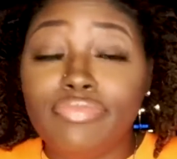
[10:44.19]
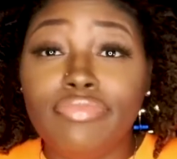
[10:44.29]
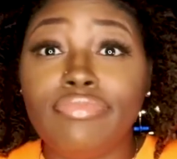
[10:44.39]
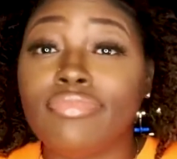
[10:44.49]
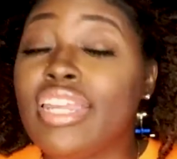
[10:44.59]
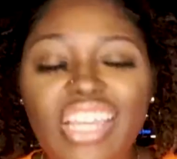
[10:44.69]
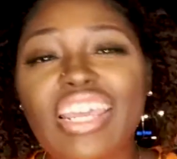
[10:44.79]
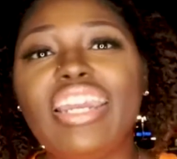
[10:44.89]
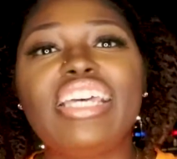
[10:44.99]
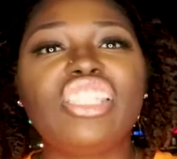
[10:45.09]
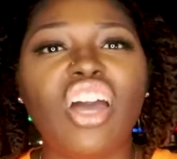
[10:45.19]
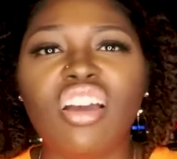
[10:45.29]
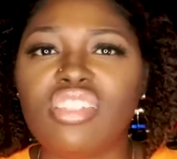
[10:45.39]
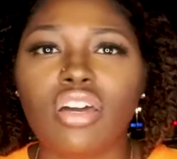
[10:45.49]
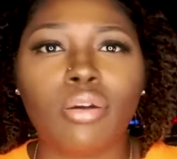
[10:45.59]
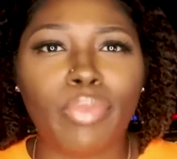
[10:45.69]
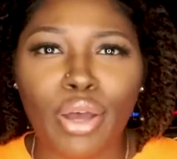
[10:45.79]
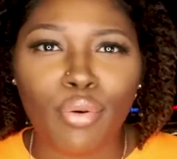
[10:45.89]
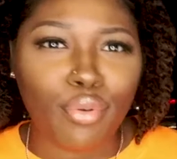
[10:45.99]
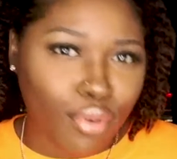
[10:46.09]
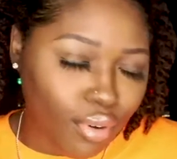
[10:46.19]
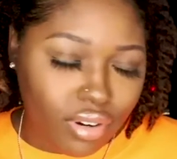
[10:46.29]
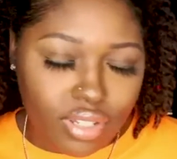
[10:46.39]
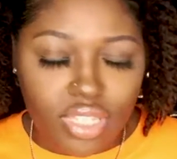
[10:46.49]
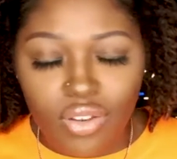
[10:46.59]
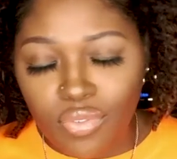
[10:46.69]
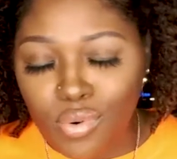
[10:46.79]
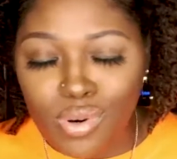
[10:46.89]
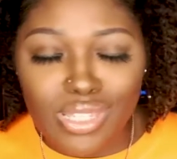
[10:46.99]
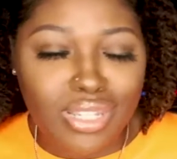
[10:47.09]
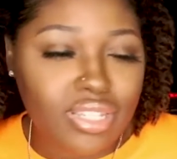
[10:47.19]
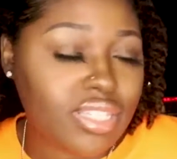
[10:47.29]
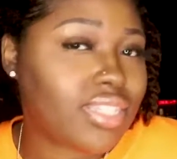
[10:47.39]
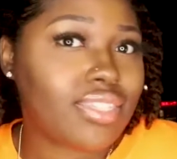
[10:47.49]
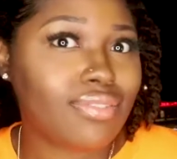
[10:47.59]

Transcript: Hmm. And then they start talking about girls, of course, because,